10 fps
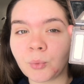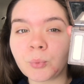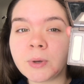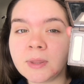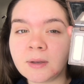
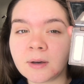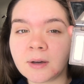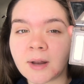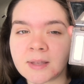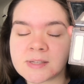really
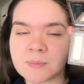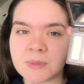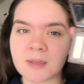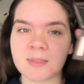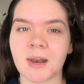good and
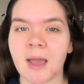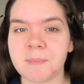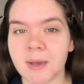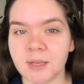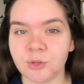something that I
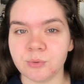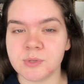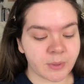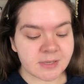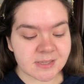might
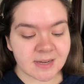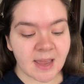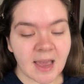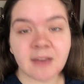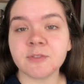use. It doesn't
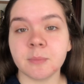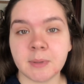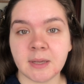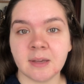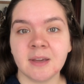have to
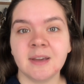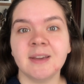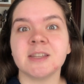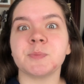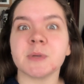be
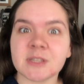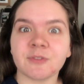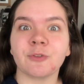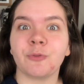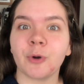
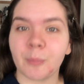specific for